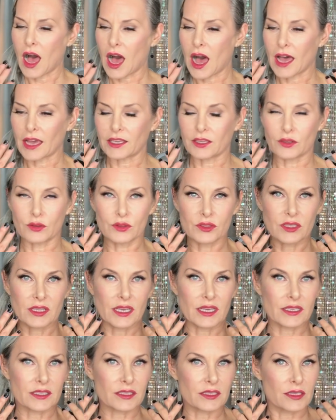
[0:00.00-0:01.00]
I use
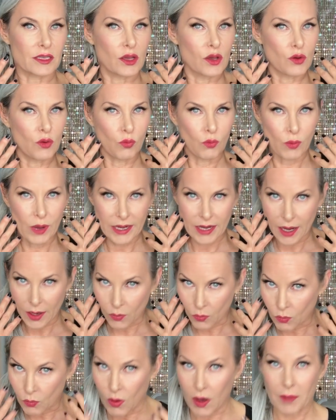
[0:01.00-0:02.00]
this when I
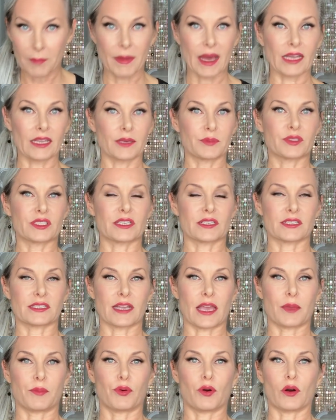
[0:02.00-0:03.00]
want my lips to
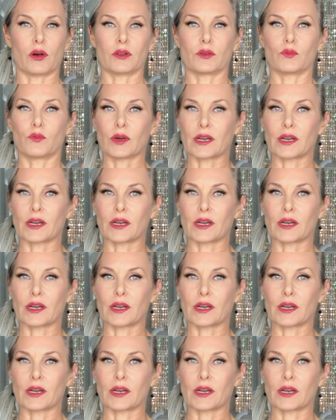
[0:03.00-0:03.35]
stay put,